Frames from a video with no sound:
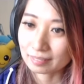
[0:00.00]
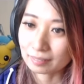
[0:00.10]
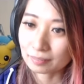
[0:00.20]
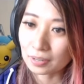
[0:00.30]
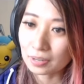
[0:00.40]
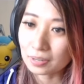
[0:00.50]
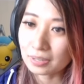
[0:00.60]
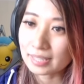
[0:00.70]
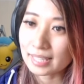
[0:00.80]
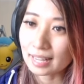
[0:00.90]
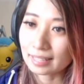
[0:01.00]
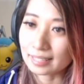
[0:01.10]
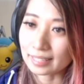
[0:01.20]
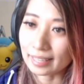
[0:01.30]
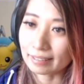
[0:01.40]
Rose
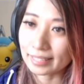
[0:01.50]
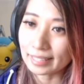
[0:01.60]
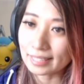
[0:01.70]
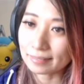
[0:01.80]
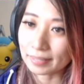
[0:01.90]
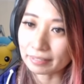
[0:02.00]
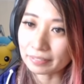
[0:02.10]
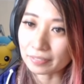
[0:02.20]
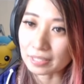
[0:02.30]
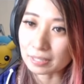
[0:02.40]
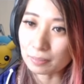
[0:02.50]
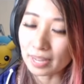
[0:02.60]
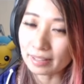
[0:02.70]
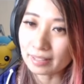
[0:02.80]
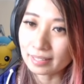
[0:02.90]
Elegy. Here it is, very first
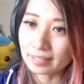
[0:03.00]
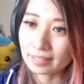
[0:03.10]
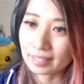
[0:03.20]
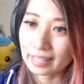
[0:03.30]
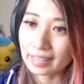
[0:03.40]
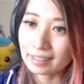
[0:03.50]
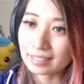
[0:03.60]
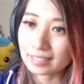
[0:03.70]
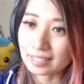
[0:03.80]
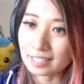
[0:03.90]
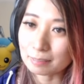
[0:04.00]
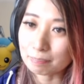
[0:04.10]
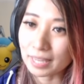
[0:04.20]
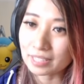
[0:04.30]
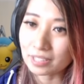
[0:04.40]
one. Here is the
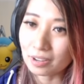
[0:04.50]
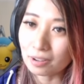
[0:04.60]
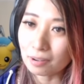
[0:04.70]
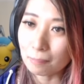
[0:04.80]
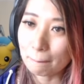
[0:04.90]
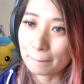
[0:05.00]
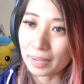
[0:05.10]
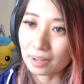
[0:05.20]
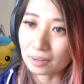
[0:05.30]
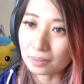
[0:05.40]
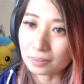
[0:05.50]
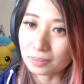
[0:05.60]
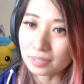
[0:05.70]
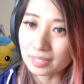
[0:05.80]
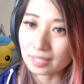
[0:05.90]
special
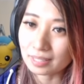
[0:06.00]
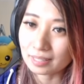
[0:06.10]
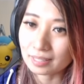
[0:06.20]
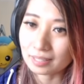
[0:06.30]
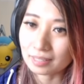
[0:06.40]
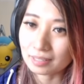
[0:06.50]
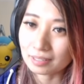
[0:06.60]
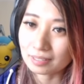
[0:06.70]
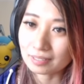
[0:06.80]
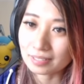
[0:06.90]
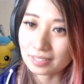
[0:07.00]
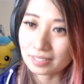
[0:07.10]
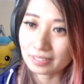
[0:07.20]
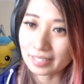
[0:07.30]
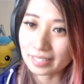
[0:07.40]
pose.
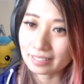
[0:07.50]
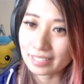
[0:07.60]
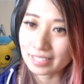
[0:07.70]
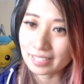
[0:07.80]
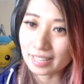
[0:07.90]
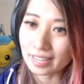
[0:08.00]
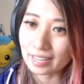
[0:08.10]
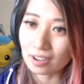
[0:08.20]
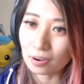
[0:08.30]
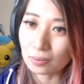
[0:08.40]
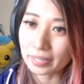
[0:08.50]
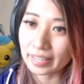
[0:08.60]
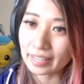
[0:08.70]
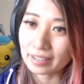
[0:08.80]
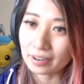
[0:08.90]
So here she's like
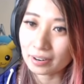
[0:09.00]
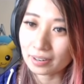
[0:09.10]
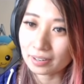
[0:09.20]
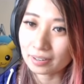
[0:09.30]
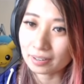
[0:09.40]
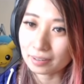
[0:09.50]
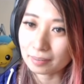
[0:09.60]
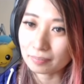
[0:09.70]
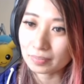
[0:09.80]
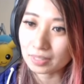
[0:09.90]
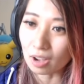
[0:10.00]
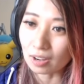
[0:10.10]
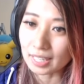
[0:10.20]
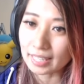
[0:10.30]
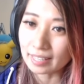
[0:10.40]
holding her
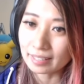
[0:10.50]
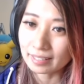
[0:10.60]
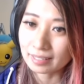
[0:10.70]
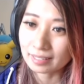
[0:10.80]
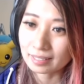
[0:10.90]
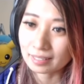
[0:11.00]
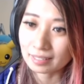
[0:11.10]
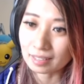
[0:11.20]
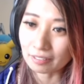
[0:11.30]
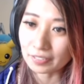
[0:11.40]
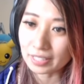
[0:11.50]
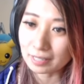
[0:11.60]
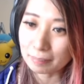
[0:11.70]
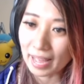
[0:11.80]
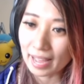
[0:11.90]
dolly, coffin in
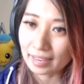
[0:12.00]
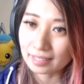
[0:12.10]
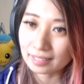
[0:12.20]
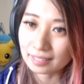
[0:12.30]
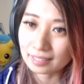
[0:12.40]
the back,